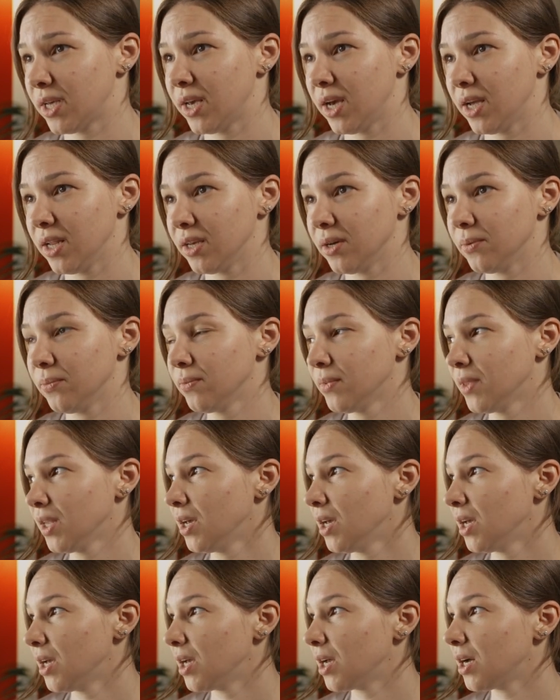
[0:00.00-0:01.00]
I teach
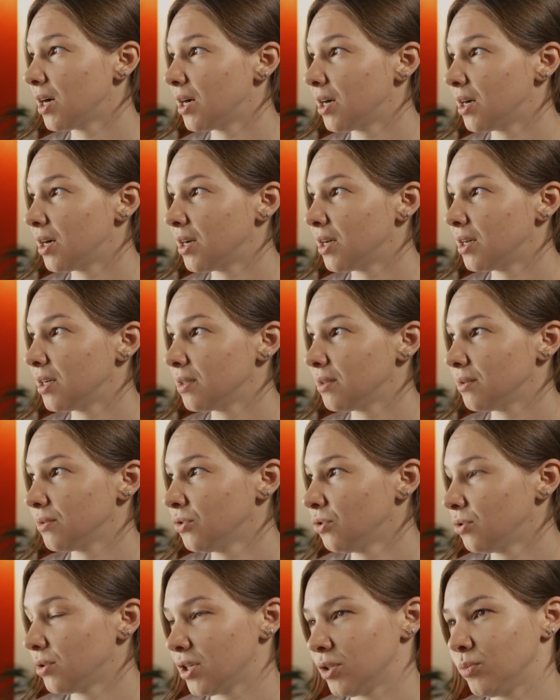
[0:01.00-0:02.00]
yoga and nail
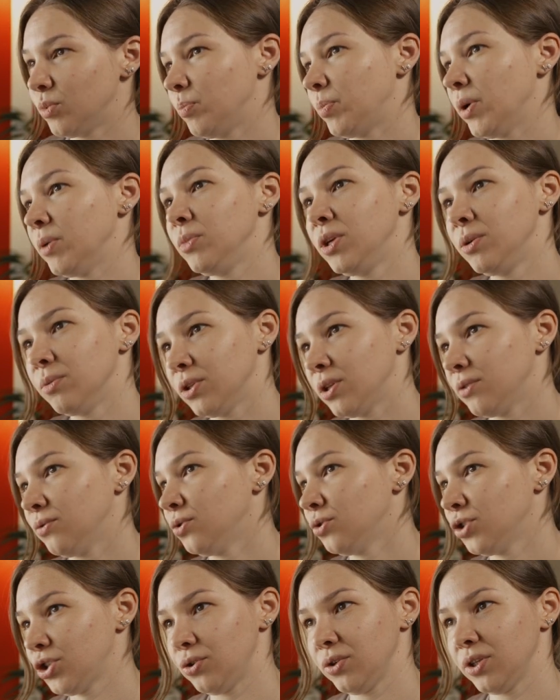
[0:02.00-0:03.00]
standing, apart from
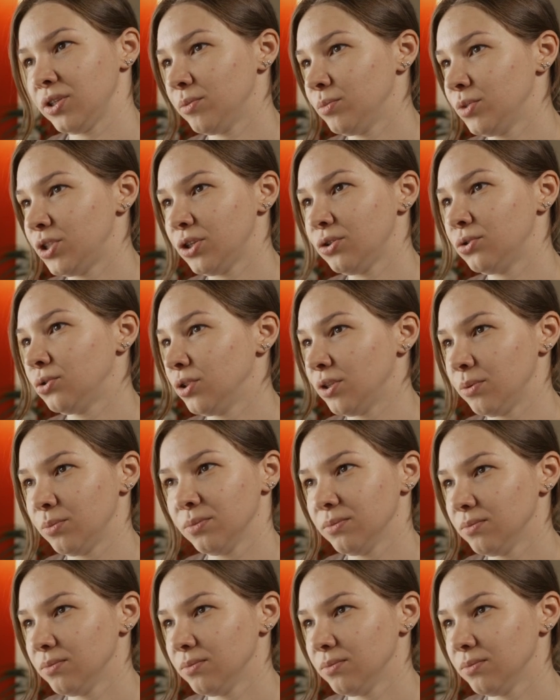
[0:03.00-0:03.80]
doing other things.